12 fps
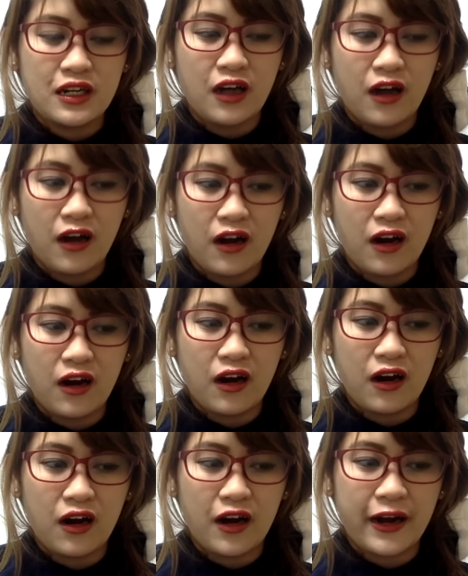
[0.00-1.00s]

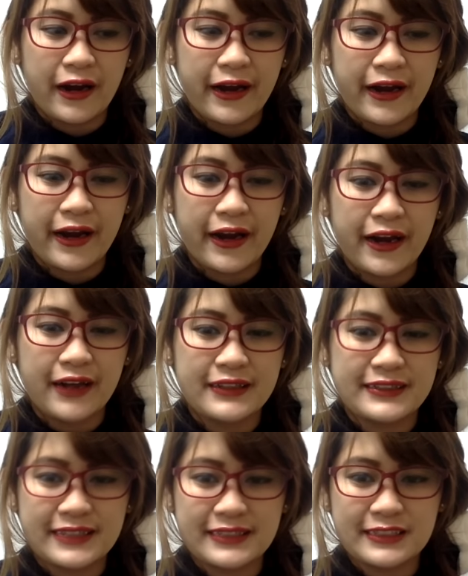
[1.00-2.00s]
are
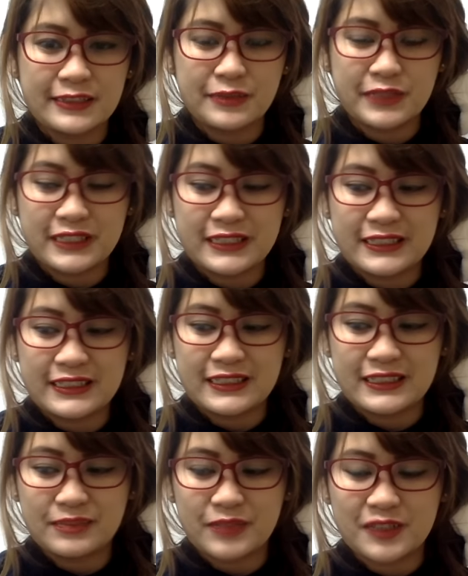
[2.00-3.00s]
sending
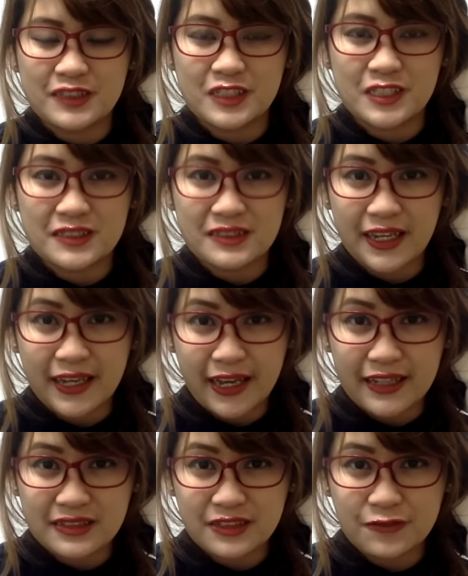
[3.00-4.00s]
me messages like
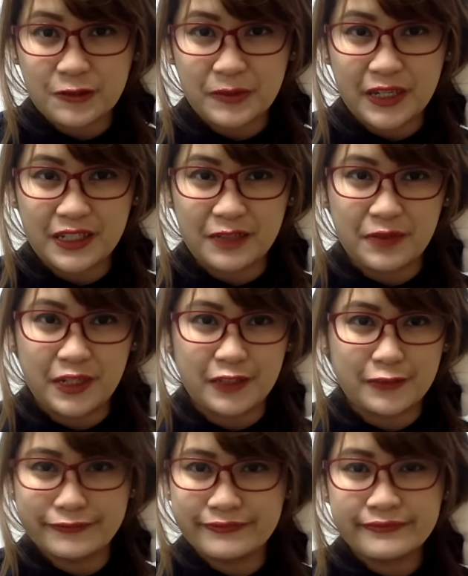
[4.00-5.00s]
asking for my
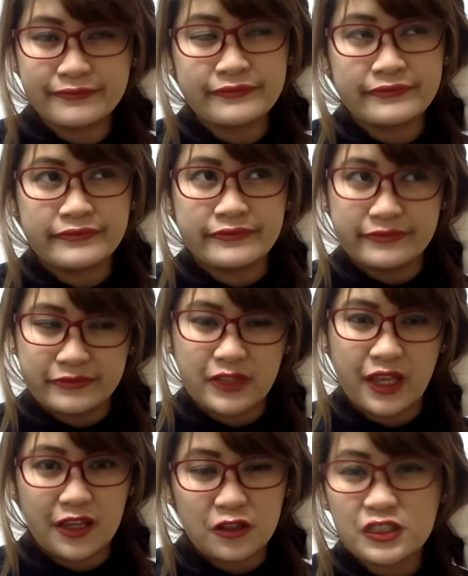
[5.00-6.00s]
email,
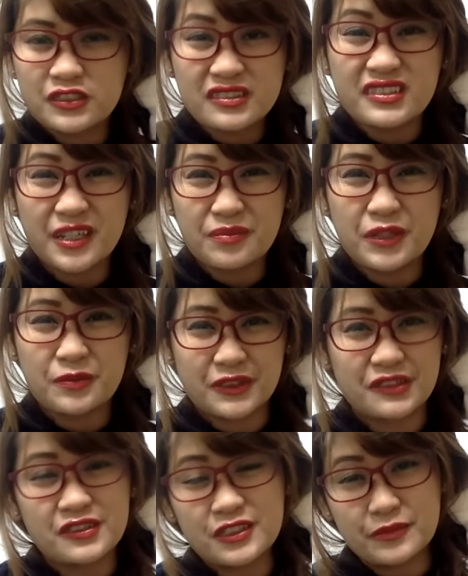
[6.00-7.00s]
yeah, you can just send me a
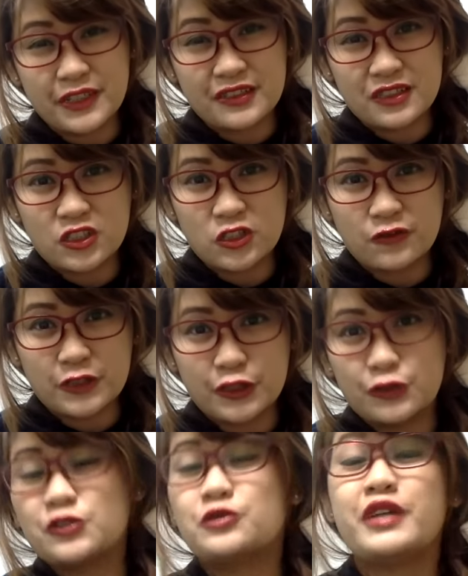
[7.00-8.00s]
personal message over
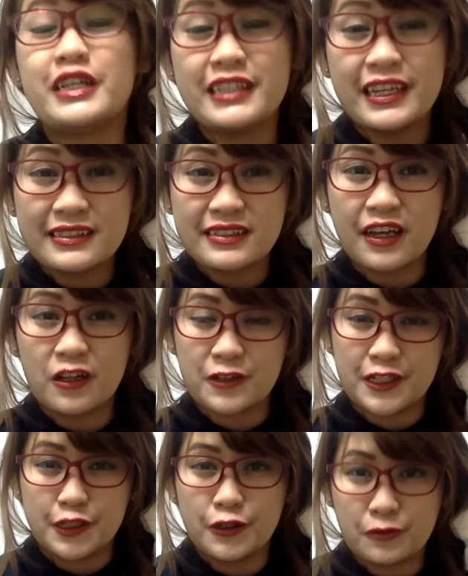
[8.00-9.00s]
YouTube. And yes, I
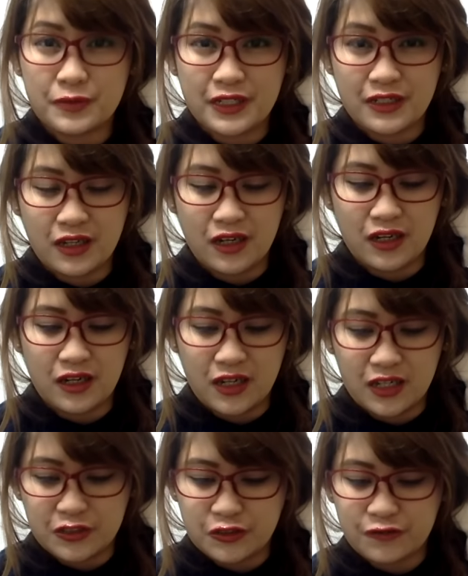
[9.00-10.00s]
already opened
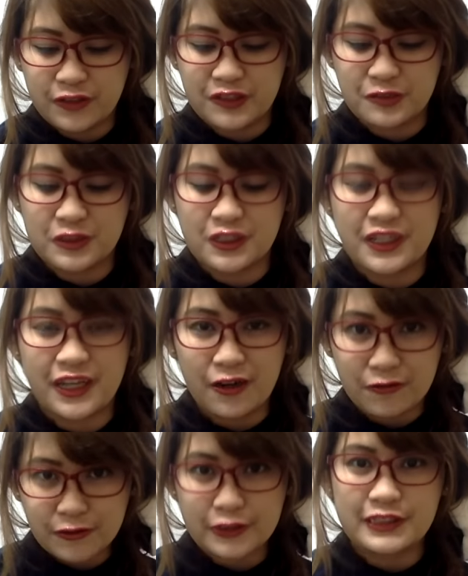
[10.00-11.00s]
a new Facebook
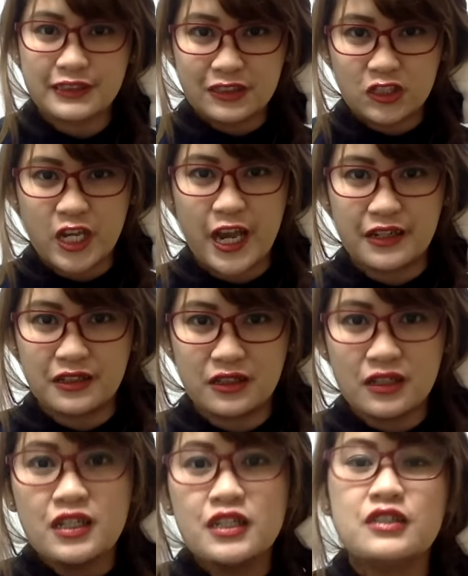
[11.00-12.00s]
account for this
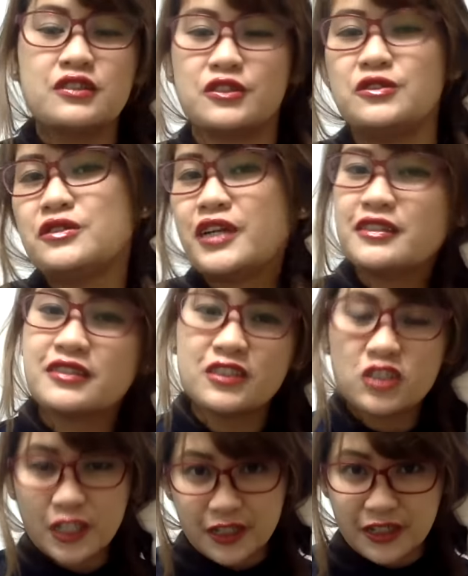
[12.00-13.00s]
channel. So you guys can
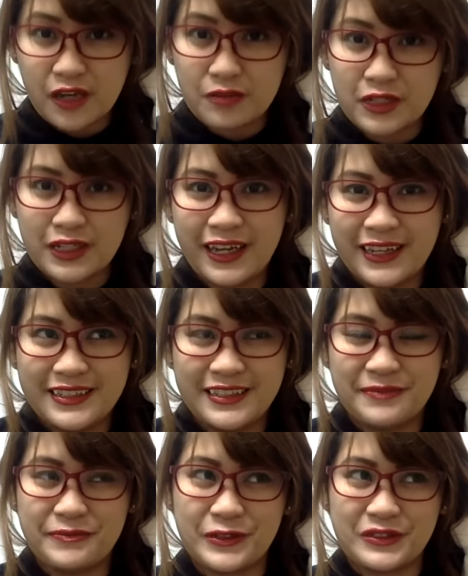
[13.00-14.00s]
check it out, but I
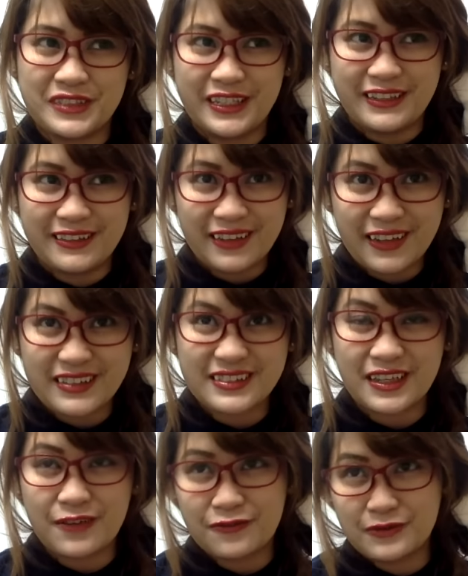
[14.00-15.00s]
didn't post anything
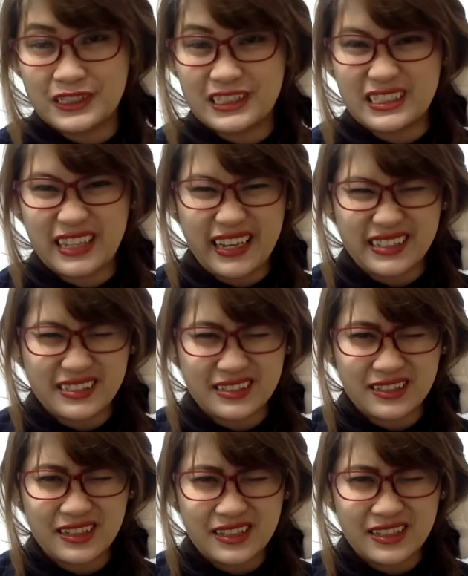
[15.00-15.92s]
except the last